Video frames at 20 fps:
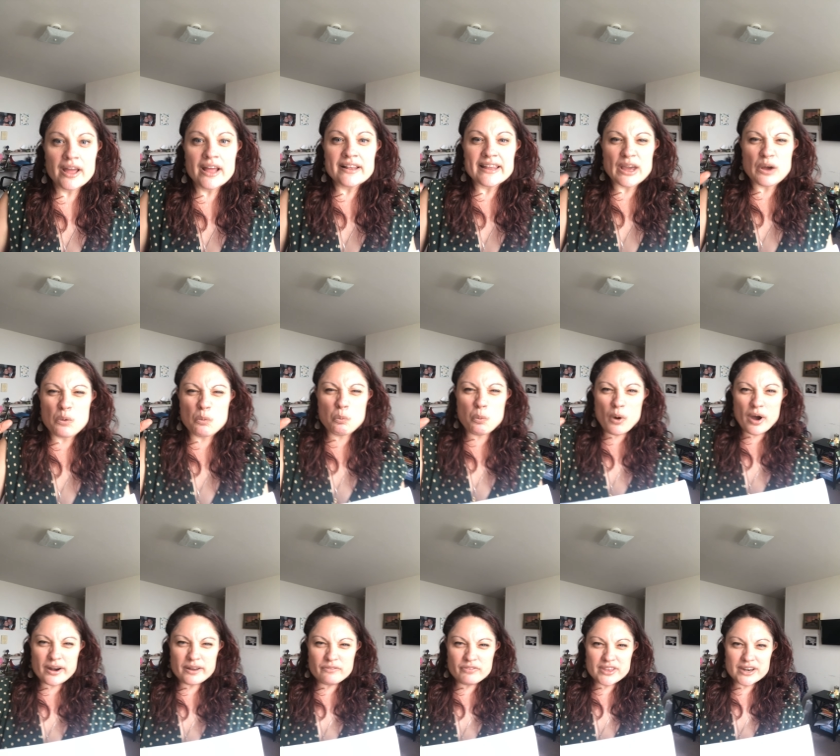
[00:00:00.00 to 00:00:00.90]
like
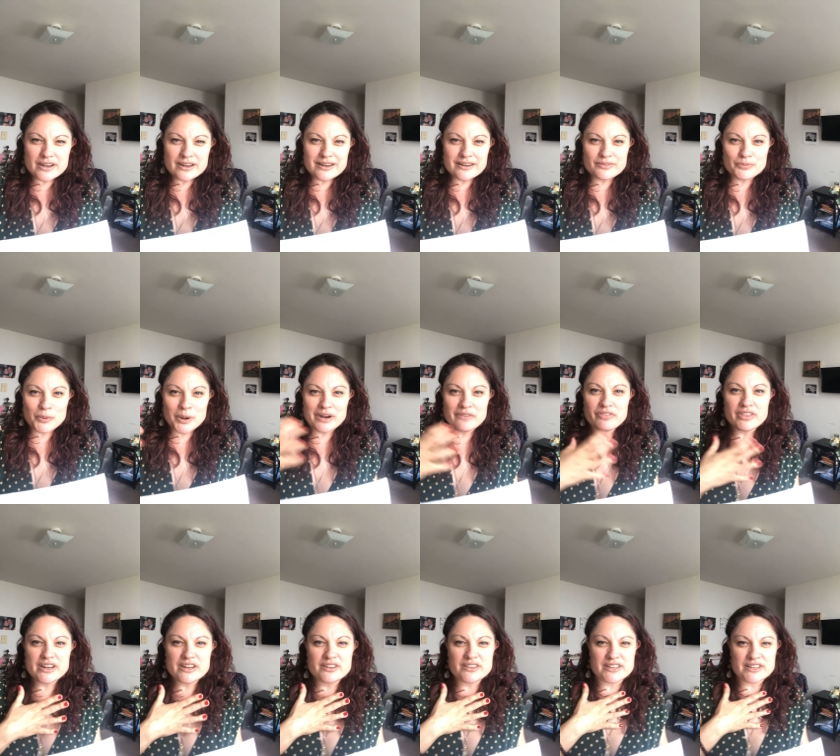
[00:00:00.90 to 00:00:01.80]
one of the one of
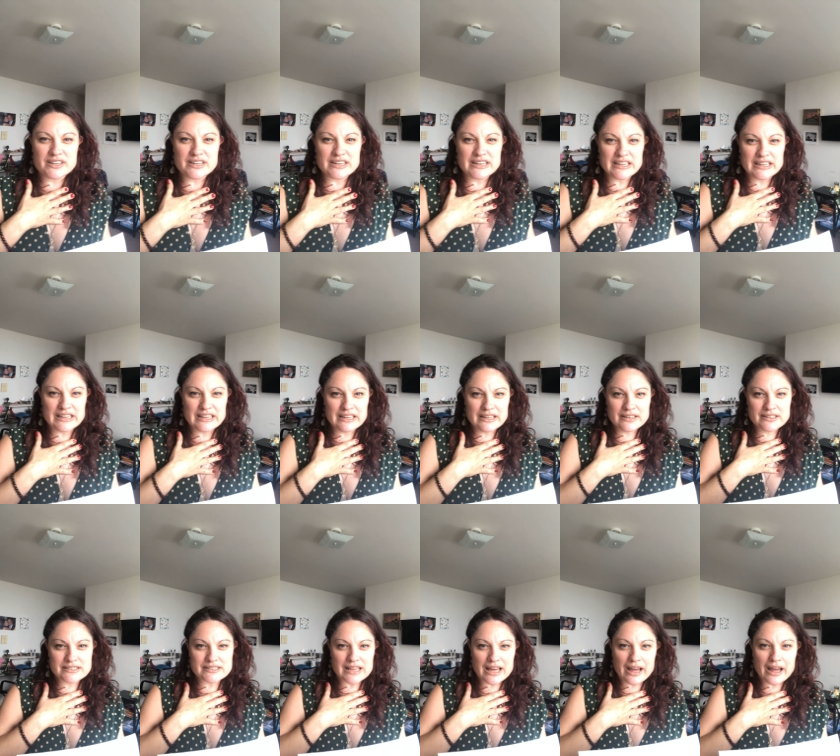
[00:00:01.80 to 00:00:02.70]
the, the
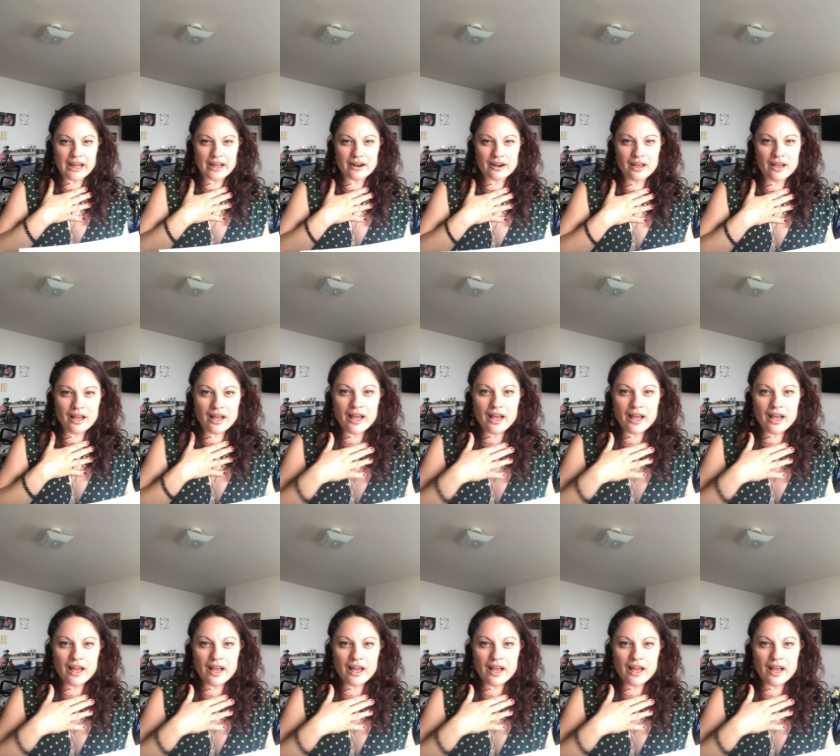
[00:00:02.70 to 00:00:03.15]
needs that